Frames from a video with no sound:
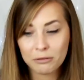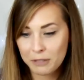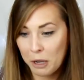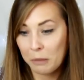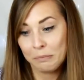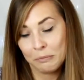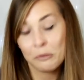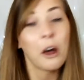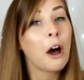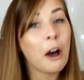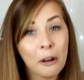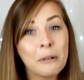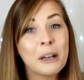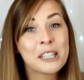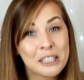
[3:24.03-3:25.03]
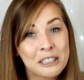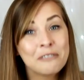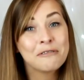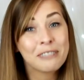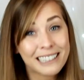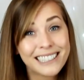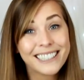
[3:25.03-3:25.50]
I'm
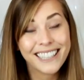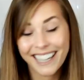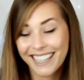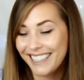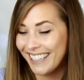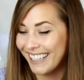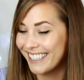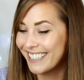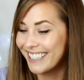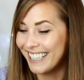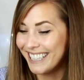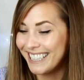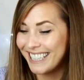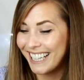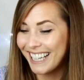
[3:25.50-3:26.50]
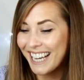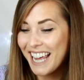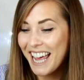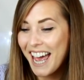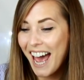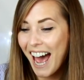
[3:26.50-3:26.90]
actually really good, thanks Lindsay.